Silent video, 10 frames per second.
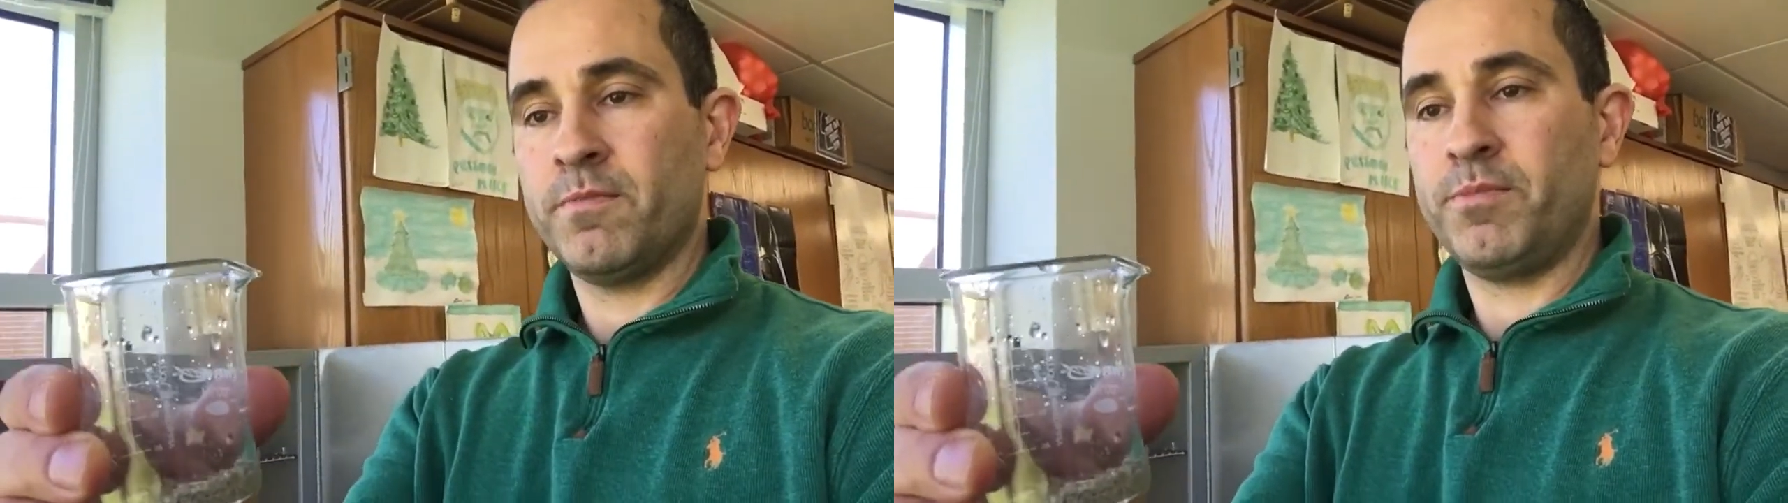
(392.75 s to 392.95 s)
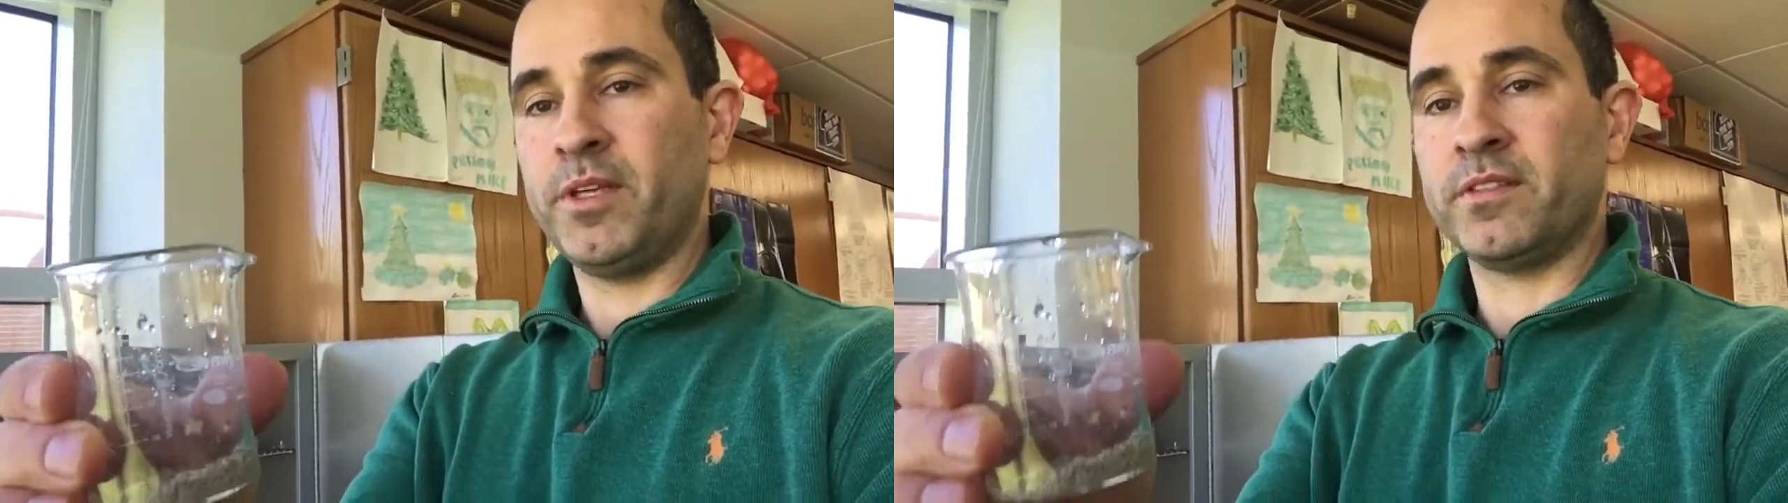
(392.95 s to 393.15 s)

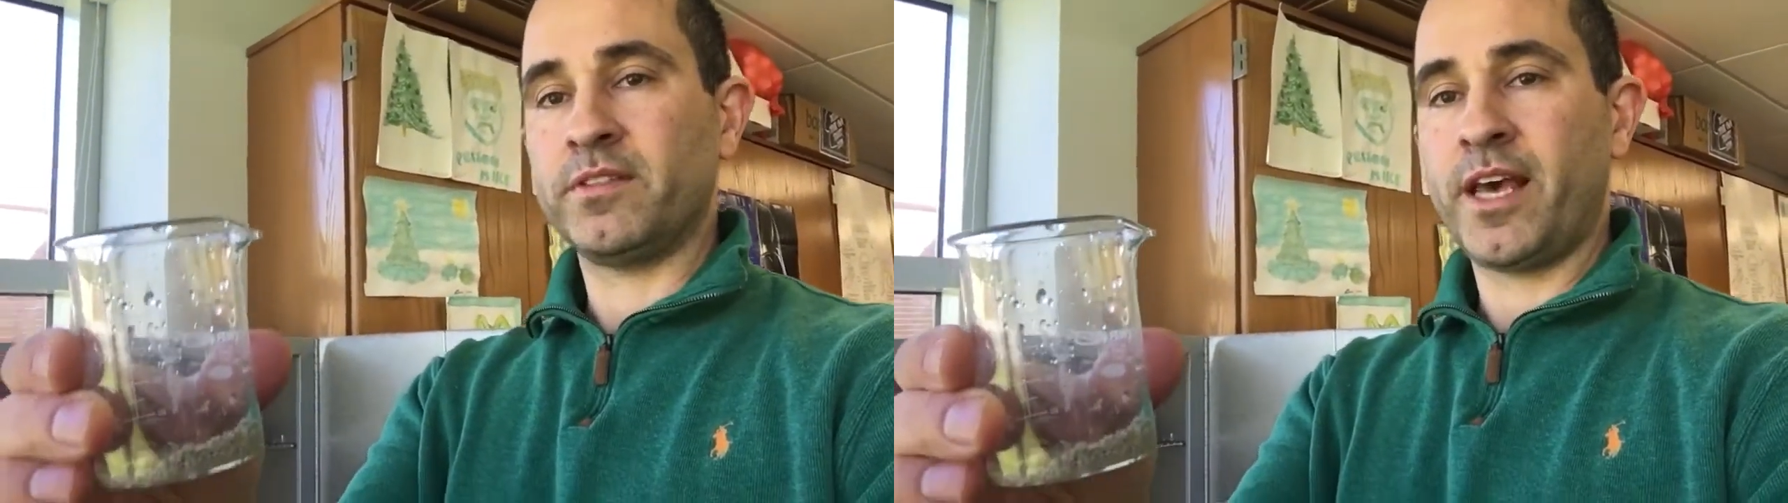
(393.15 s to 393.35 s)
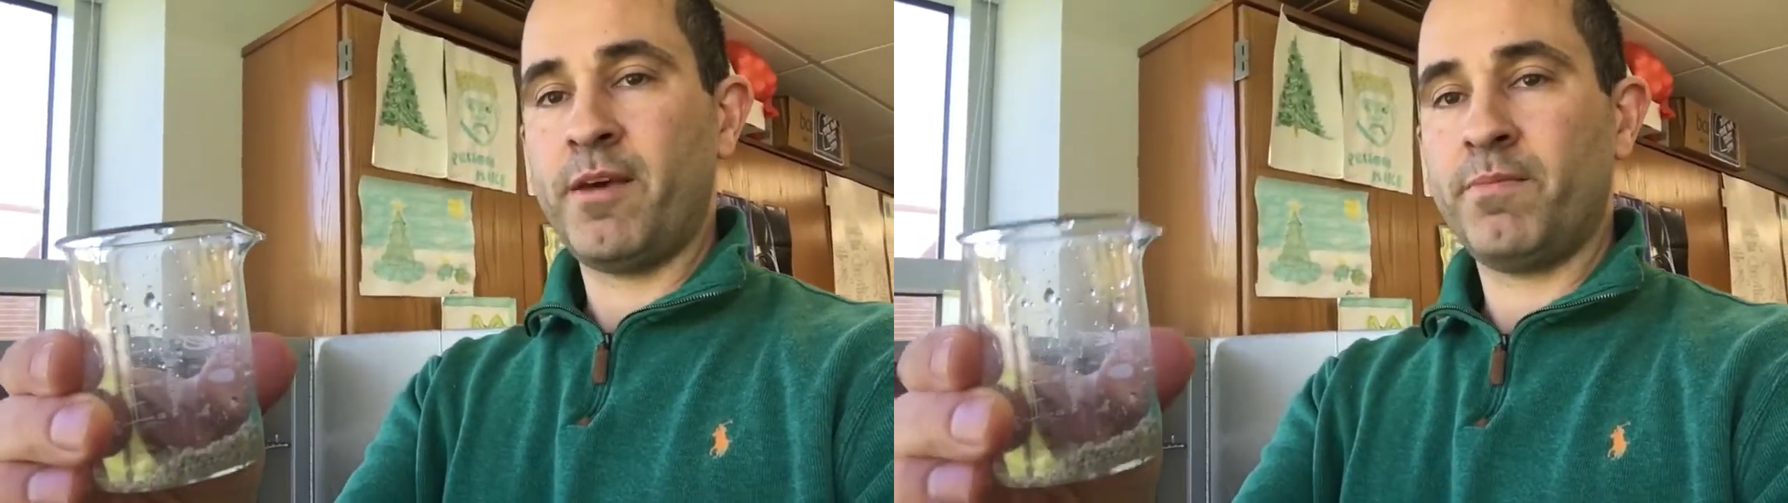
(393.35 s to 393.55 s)
piece of
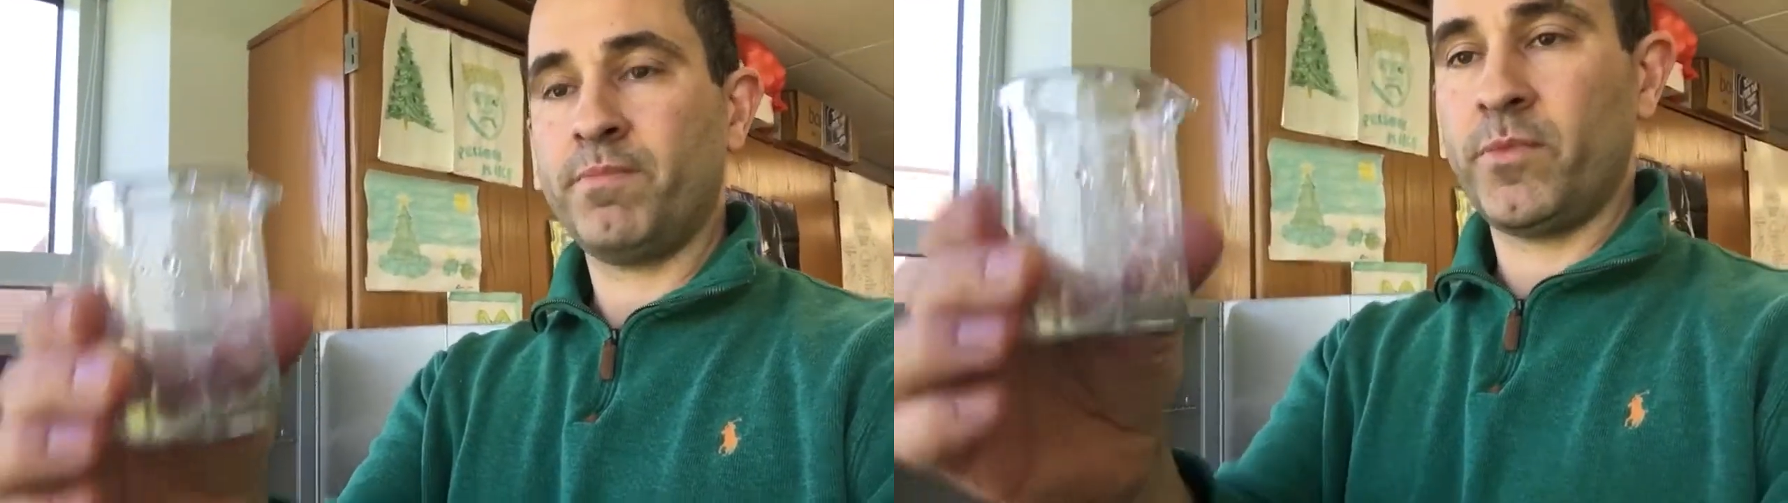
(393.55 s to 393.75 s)
tape.